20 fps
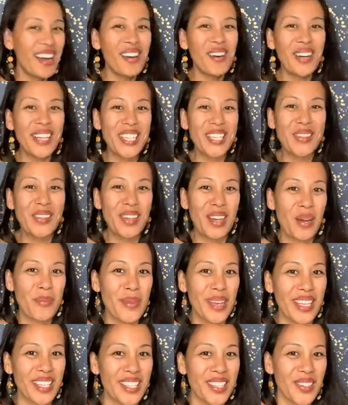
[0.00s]
We're doing our
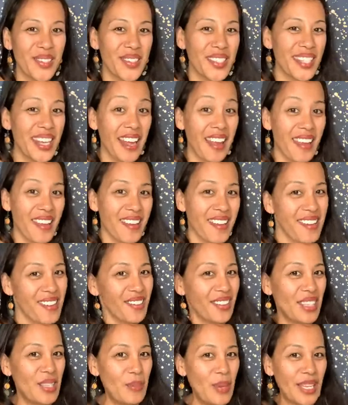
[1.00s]
best to stay in our
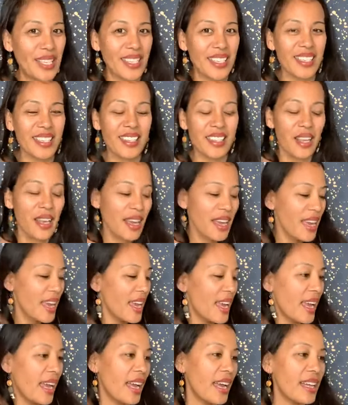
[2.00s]
own spaces,
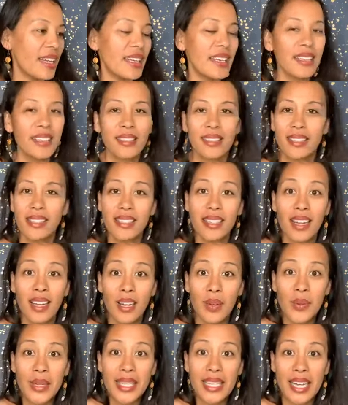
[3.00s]
and it's not
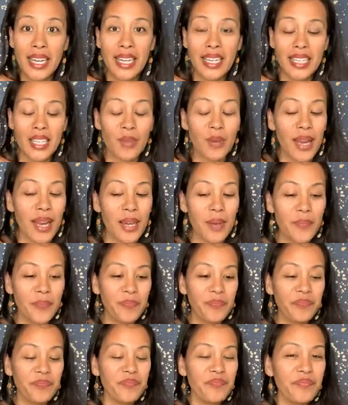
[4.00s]
always that easy, right?
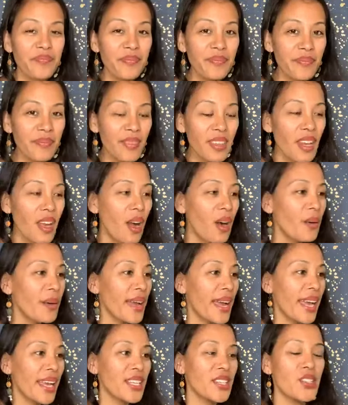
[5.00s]

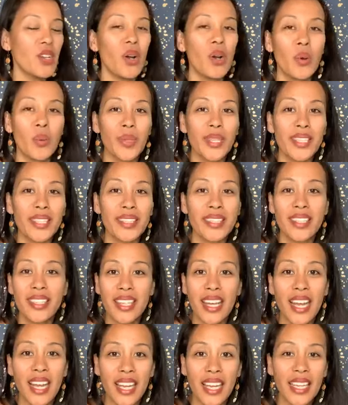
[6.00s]
Okay, so
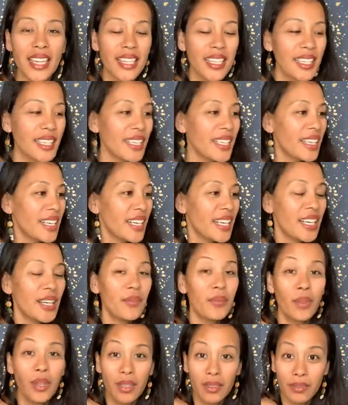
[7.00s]
today,
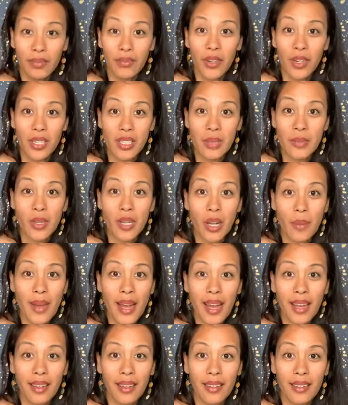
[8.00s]
well, first let me go
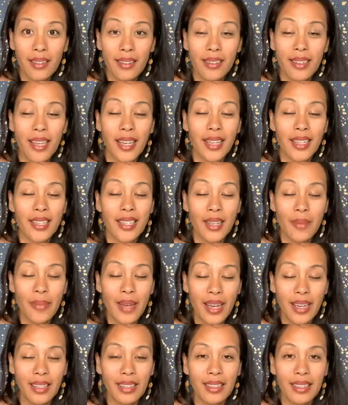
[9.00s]
back, take it a step
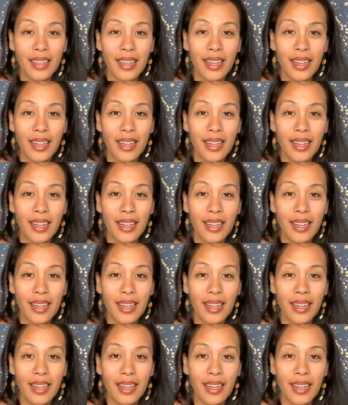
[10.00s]
back.